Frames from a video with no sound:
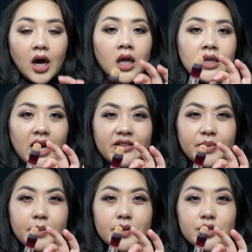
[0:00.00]
A lot of
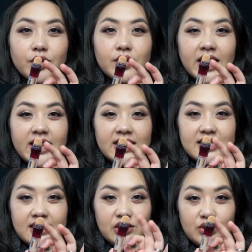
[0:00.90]
people don't like
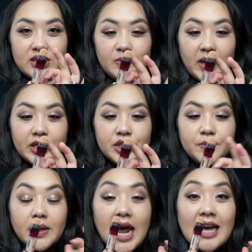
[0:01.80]
this little
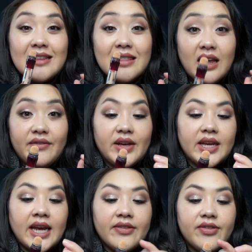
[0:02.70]
sponge, but I love it.
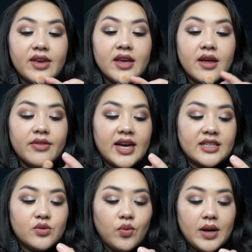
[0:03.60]
And I think
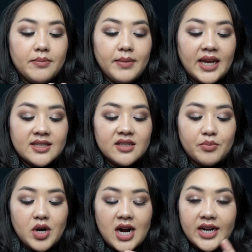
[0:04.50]
that's what makes the
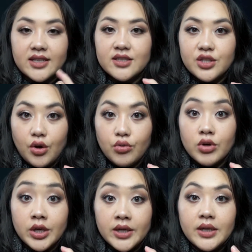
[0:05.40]
product so
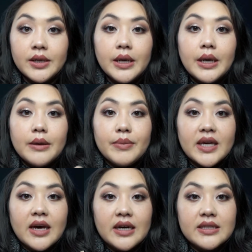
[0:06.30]
good,
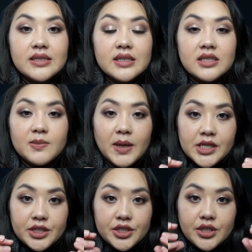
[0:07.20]
because the
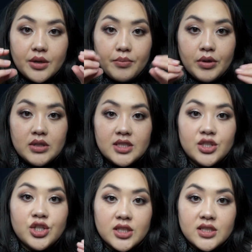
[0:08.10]
sponge puts
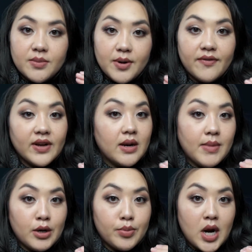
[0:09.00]
just the perfect
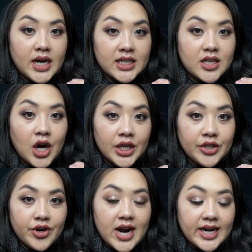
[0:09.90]
amount of product on
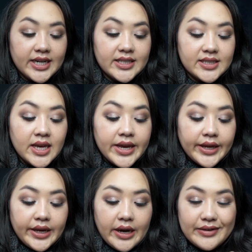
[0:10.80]
your eyes.
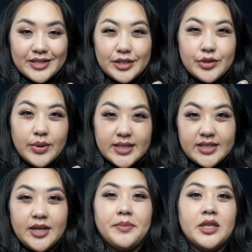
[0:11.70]
Now it's a
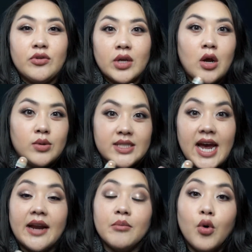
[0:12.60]
twist up and you can always
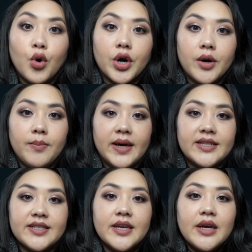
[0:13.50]
add more,
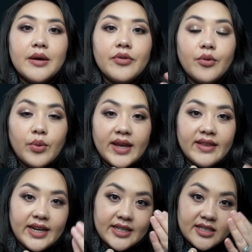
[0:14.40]
but the way
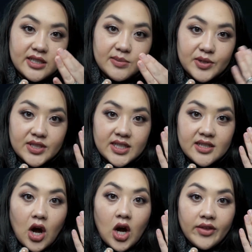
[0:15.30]
that it disperses
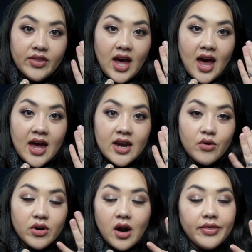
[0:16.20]
on the eye
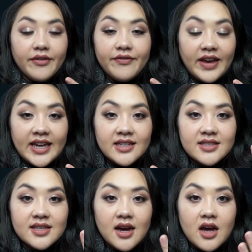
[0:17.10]
or on the
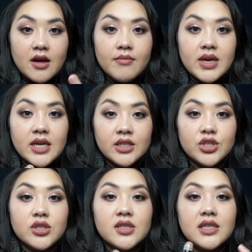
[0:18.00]
face, it
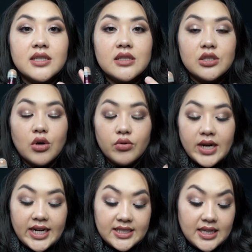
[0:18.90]
just is so
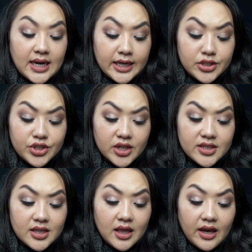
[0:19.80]
nice, and I
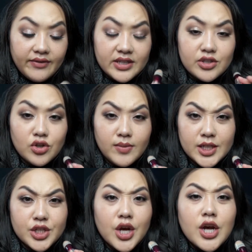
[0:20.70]
just love it so
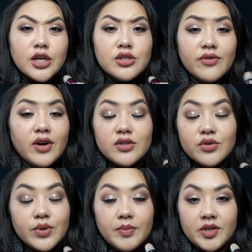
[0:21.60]
much. So I've
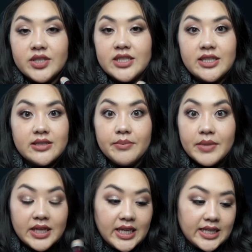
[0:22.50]
also repurchased this a
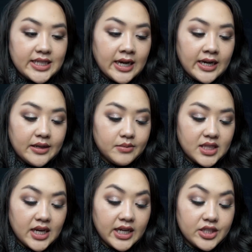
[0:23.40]
million times,
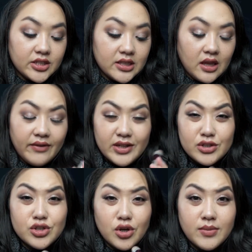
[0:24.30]
and I just love it
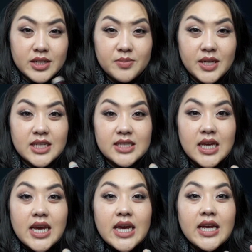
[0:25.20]
so much because
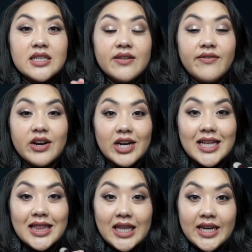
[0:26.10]
it's a
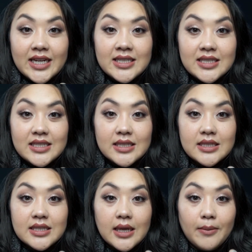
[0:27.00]
very light
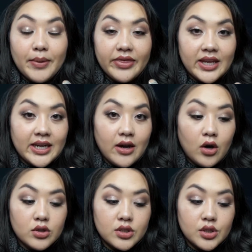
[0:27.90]
consistency, but then it
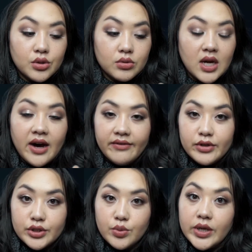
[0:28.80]
also
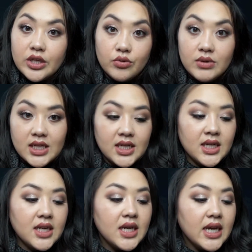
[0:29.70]
covers what you
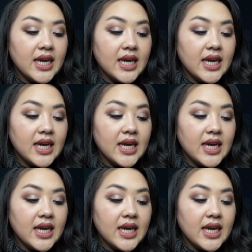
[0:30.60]
need.